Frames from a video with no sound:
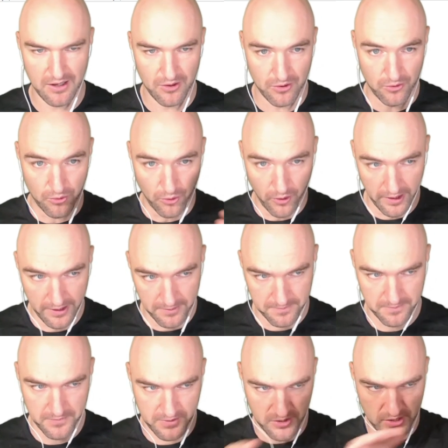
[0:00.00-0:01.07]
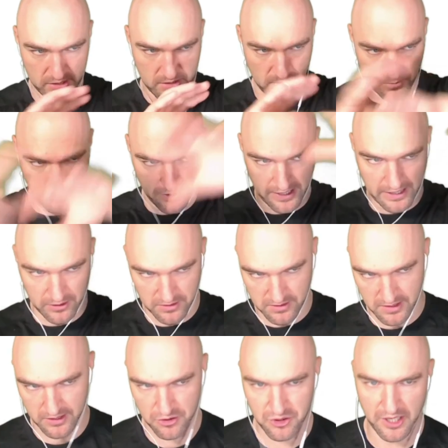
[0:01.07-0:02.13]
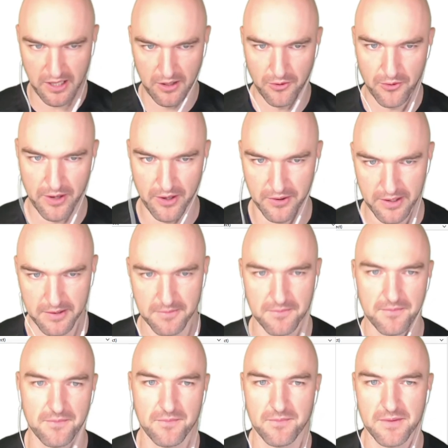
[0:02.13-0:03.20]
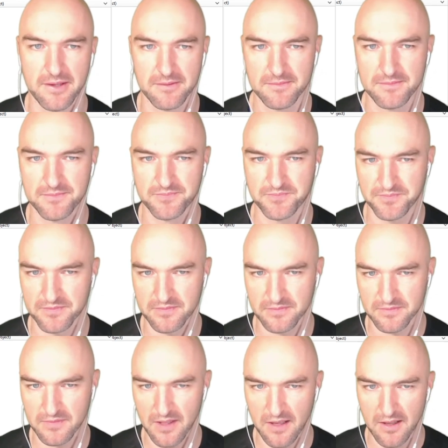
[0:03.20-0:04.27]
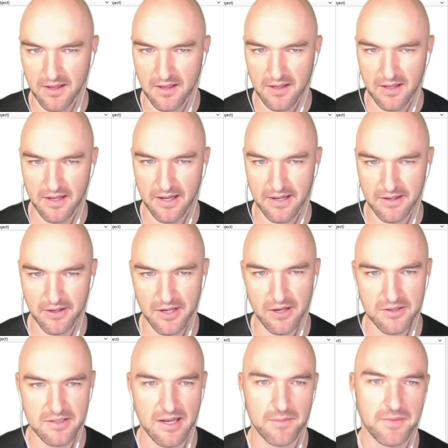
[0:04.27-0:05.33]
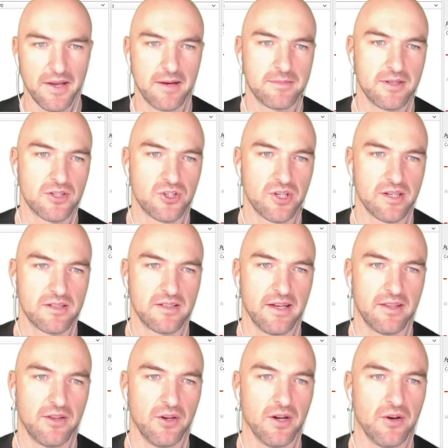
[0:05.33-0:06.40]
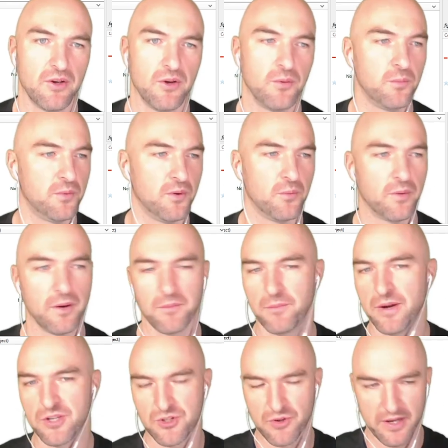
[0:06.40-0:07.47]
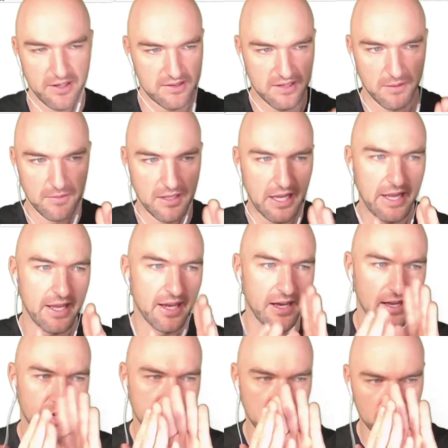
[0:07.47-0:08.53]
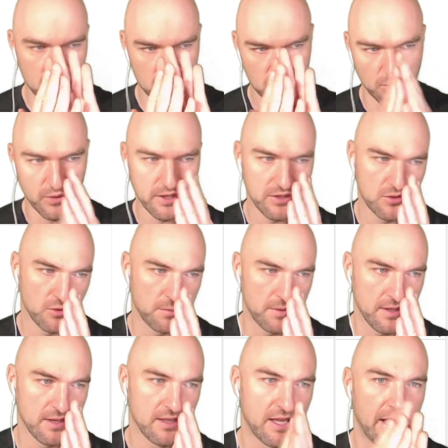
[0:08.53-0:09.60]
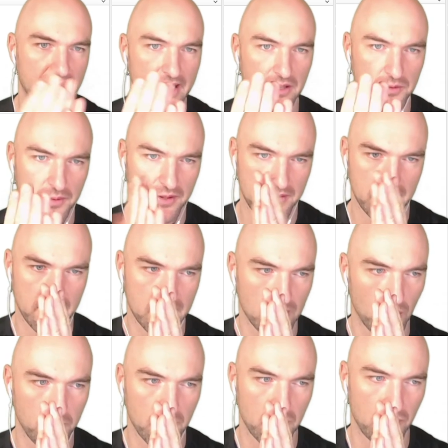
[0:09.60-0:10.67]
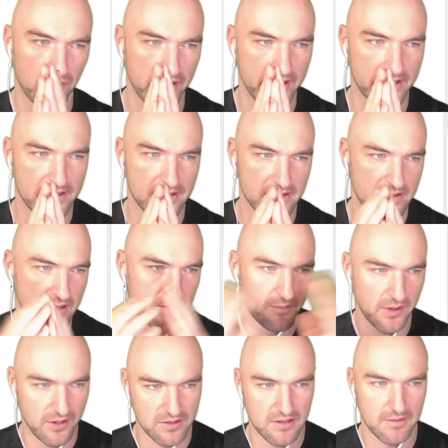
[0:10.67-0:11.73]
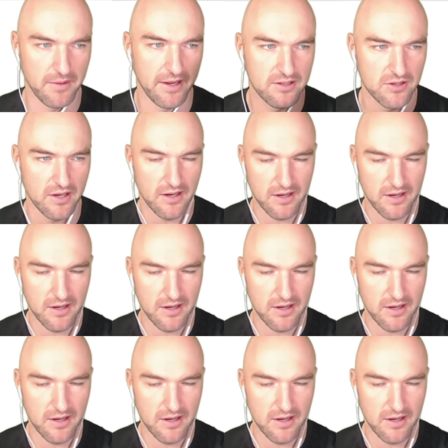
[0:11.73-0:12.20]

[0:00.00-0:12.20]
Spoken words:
ROY, just without the shell around it. No. And sometimes it's just that you were measuring some layer and you just want it to be aligned with the global coordinate system because it makes your